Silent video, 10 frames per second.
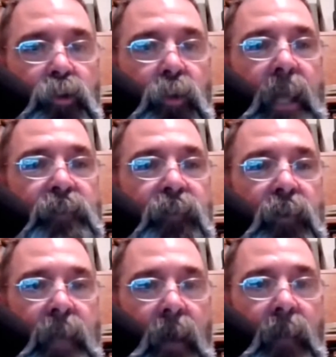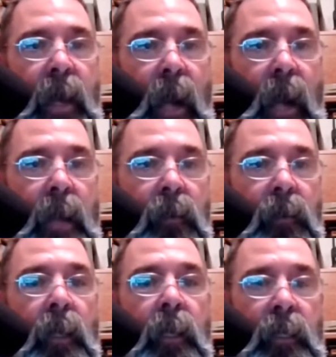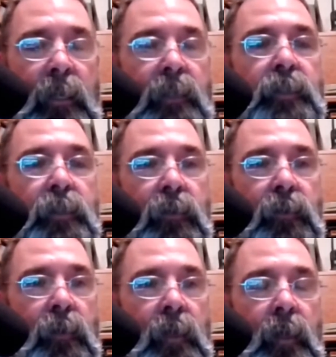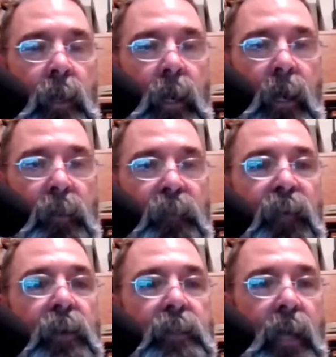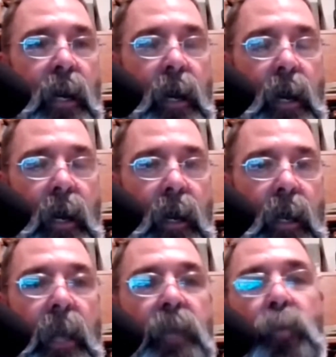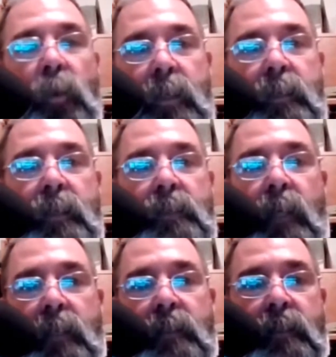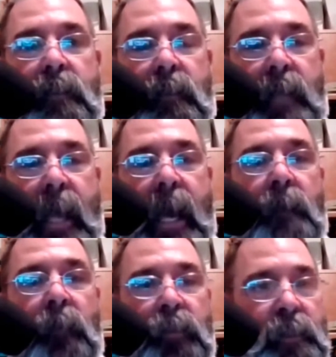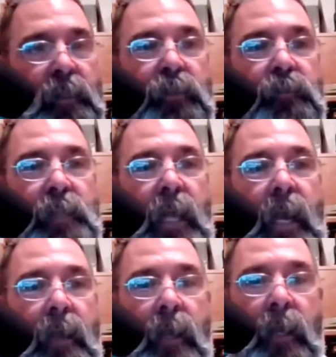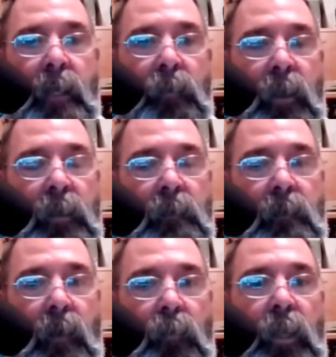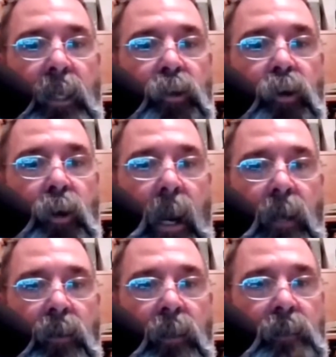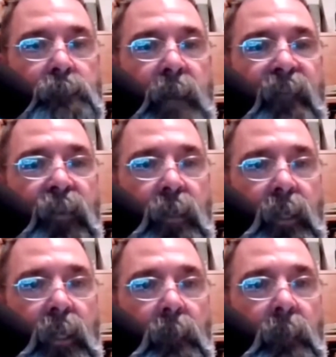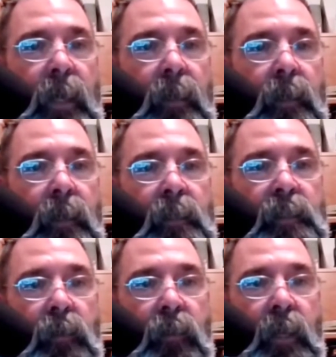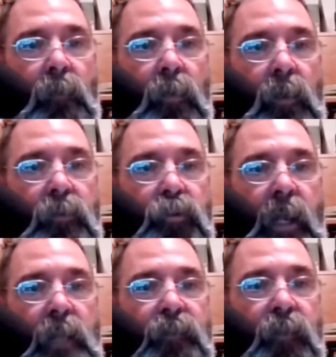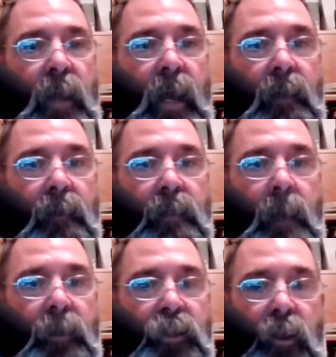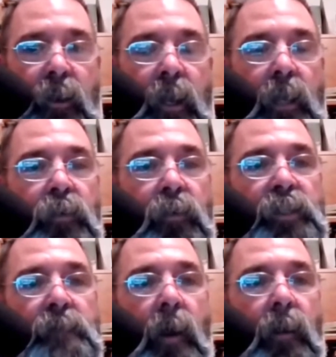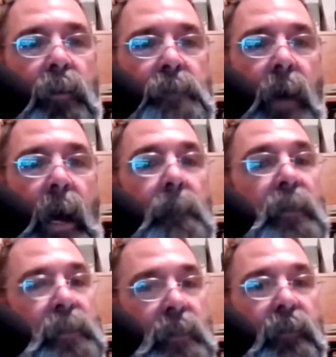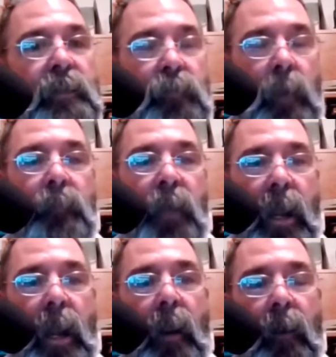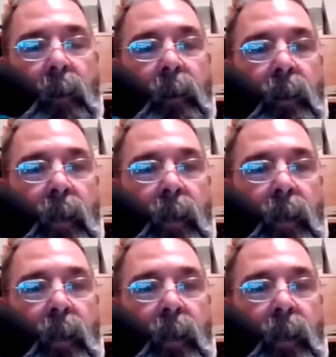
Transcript: will transfer down that iron into the very edge where it does touch the animal. Just as you say, a really good iron is beveled a little bit so that it will transfer that temperature to a smaller spot, but still disrupt the hair.